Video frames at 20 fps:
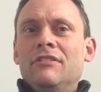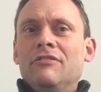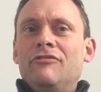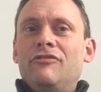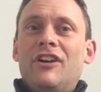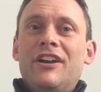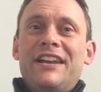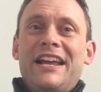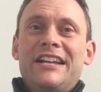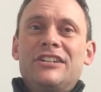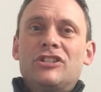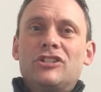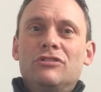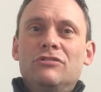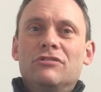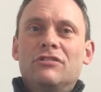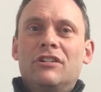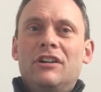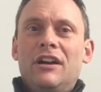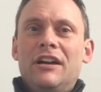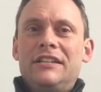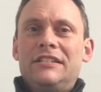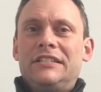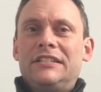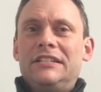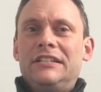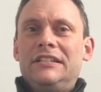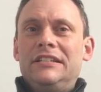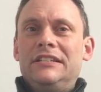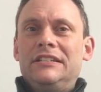financial
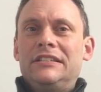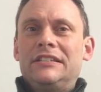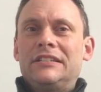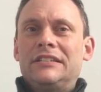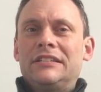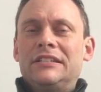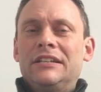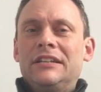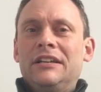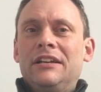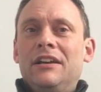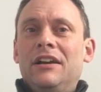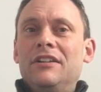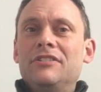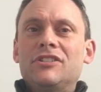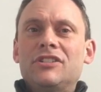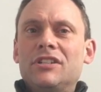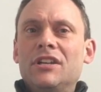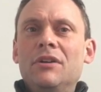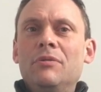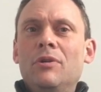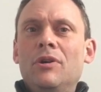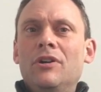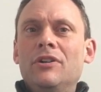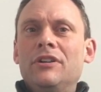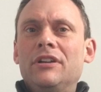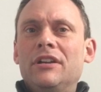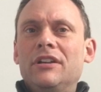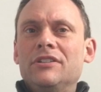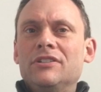crises, and so
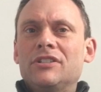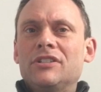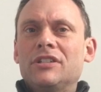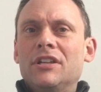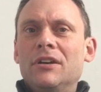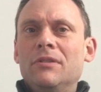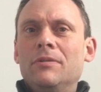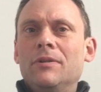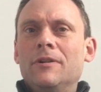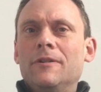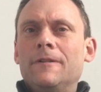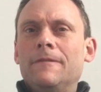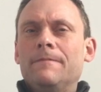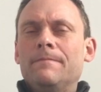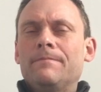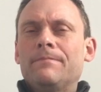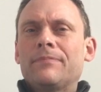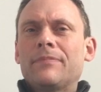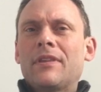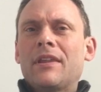on and so on.